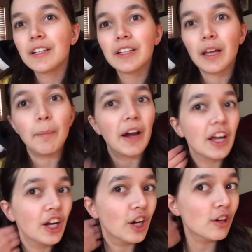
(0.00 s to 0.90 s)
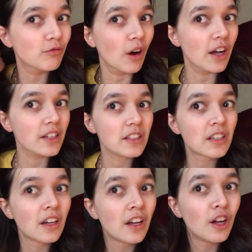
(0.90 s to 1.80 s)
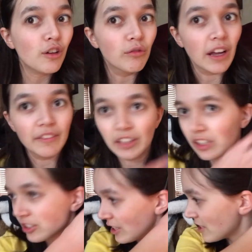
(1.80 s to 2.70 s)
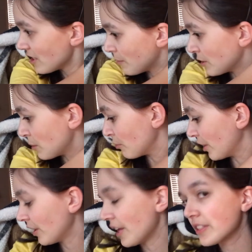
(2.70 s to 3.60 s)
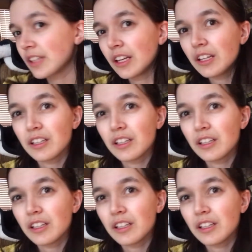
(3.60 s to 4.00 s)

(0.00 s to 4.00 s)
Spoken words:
and my hair was wavy because I slept in a braid last night.